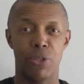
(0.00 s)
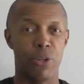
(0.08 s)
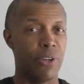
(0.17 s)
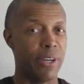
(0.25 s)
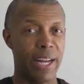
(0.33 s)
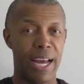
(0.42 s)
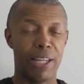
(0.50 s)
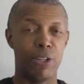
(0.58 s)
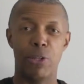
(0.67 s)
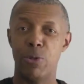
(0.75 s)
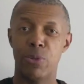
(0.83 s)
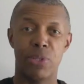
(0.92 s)
So you're not
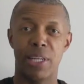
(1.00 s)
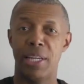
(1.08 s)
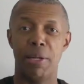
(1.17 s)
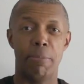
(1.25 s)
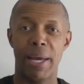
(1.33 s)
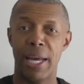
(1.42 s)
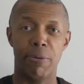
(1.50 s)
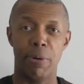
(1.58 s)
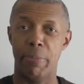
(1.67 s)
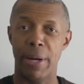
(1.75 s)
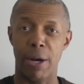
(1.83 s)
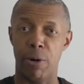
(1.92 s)
losing any
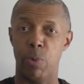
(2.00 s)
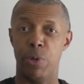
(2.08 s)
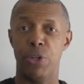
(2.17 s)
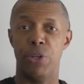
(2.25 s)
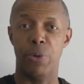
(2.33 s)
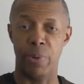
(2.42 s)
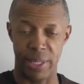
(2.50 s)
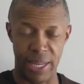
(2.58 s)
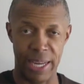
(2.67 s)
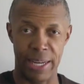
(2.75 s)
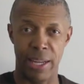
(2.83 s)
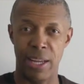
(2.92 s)
battery power when you're doing
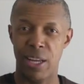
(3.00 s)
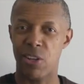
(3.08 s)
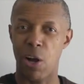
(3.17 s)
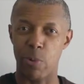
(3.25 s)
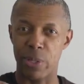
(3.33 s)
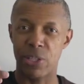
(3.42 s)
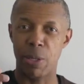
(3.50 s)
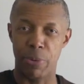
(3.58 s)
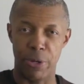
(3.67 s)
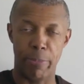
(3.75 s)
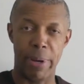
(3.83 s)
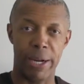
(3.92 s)
that. Always
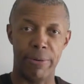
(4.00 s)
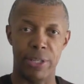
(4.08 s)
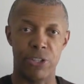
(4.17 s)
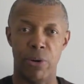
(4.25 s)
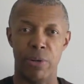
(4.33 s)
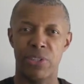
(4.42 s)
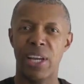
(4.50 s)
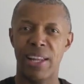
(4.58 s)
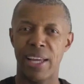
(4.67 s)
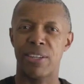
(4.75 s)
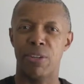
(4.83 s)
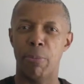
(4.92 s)
keeping your battery charged, kind of
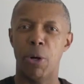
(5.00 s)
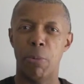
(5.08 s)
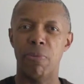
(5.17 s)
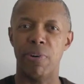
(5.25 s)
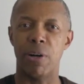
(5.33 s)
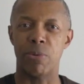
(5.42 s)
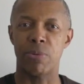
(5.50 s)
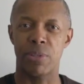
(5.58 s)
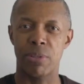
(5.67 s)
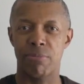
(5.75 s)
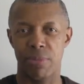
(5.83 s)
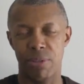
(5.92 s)
like your mobile
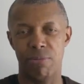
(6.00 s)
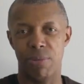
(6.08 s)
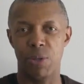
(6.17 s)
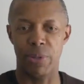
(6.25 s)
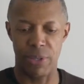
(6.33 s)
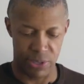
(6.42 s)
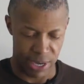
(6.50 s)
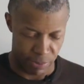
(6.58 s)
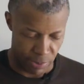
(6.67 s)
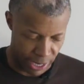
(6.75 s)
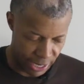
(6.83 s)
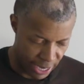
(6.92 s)
phones. You do it the
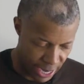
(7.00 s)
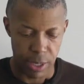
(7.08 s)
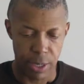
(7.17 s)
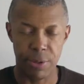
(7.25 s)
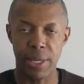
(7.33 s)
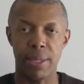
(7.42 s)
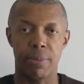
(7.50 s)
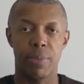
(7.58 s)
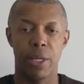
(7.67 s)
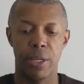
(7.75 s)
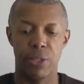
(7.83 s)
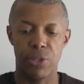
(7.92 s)
same way. Okay,
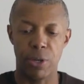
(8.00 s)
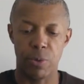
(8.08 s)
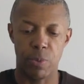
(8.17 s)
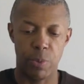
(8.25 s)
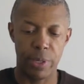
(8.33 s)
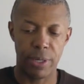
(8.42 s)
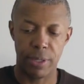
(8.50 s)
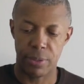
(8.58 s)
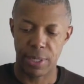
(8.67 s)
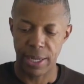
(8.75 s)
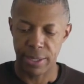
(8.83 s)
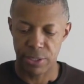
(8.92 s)
so we're gonna
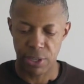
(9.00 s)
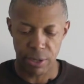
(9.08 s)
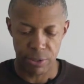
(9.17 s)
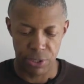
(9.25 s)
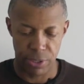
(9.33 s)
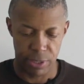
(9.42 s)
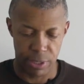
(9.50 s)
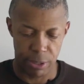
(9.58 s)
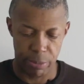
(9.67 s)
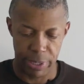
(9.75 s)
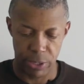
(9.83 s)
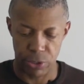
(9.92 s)
kind of talk to you a
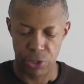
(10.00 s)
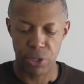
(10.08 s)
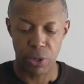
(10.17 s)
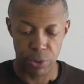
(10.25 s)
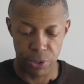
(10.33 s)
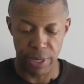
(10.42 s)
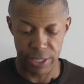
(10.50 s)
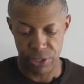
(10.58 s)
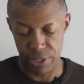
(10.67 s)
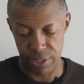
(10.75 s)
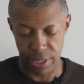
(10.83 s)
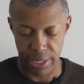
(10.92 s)
little bit, or show you, I
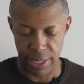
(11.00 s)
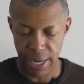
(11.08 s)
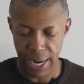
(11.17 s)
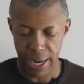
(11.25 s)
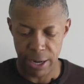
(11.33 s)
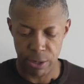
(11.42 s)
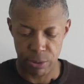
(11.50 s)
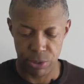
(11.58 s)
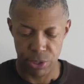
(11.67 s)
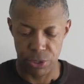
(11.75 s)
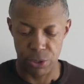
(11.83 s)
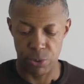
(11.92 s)
should say, how
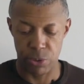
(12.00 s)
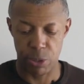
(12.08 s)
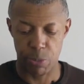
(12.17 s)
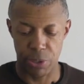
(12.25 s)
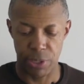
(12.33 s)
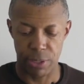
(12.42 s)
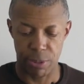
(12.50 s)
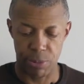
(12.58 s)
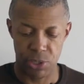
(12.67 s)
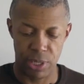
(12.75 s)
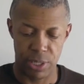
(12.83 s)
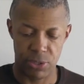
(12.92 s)
to use this particular
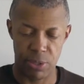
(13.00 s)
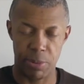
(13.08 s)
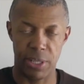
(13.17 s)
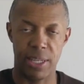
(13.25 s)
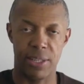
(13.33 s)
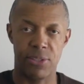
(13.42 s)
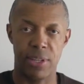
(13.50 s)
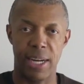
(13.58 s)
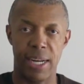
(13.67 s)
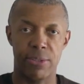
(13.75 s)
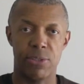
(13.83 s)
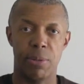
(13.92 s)
machine, some of the ins and
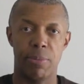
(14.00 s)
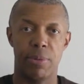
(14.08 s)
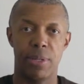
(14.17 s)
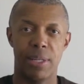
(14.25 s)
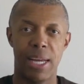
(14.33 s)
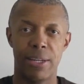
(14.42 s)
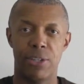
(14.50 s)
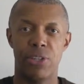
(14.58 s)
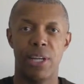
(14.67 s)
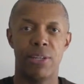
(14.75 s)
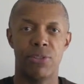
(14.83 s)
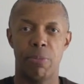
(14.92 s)
outs, how to
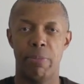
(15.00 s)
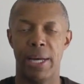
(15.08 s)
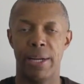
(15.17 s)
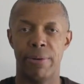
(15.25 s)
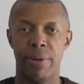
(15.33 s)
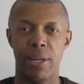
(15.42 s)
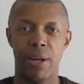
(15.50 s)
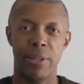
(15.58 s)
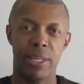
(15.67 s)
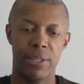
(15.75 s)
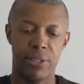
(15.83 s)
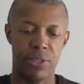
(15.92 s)
change the battery, all
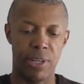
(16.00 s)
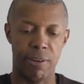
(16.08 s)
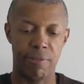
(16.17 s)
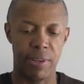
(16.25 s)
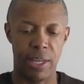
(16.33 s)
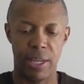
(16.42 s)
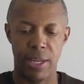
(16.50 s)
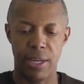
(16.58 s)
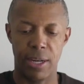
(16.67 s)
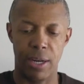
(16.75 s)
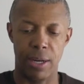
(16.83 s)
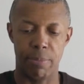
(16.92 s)
that good stuff.
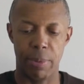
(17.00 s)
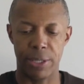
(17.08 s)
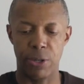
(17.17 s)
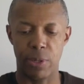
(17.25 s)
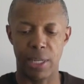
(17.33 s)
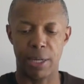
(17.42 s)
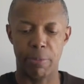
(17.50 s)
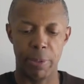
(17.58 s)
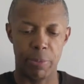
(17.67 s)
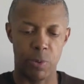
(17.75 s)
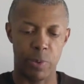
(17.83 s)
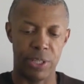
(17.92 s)
I know a lot of
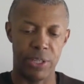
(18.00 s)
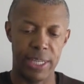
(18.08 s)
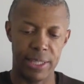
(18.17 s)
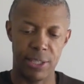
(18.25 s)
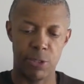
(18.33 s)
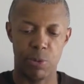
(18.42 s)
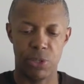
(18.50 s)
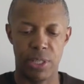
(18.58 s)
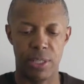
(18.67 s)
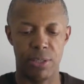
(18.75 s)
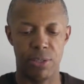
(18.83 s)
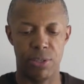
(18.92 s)
people, when you get these
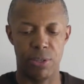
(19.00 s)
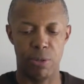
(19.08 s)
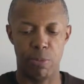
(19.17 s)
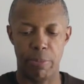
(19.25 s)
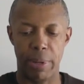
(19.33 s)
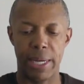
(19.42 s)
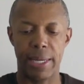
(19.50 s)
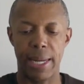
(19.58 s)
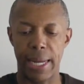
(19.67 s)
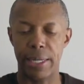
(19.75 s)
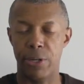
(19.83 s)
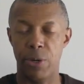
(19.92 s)
machines, you may
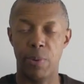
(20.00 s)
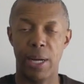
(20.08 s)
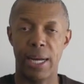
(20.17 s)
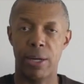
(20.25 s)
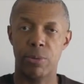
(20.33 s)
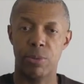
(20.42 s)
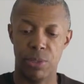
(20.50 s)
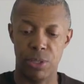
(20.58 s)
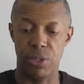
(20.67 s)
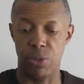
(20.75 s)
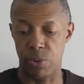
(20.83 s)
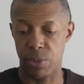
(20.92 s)
not know how to
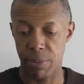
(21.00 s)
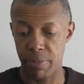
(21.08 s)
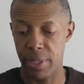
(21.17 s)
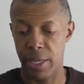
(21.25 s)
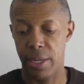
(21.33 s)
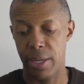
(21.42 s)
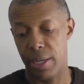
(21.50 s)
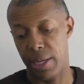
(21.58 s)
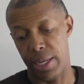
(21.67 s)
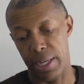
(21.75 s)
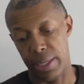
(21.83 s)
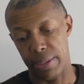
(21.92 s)
use them.
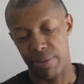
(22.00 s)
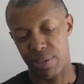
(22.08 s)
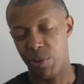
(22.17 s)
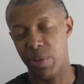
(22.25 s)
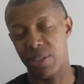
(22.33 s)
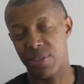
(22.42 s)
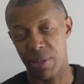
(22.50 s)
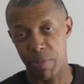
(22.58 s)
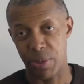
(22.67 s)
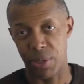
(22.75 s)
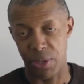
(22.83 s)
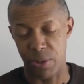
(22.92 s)
And they're really
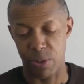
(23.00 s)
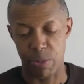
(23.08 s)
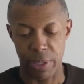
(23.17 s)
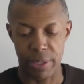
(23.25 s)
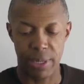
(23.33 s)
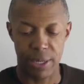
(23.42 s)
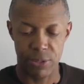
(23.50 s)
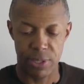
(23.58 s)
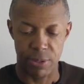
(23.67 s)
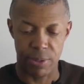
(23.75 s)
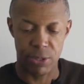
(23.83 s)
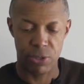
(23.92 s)
simple to use, but I'll
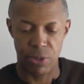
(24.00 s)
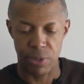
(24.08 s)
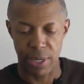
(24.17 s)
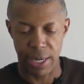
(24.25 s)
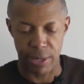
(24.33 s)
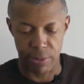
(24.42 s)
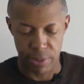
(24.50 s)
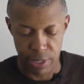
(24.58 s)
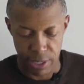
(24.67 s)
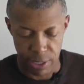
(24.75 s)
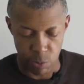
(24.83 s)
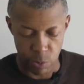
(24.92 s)
show you how
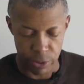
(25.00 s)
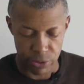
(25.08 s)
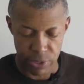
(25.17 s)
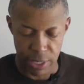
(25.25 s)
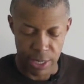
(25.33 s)
it works.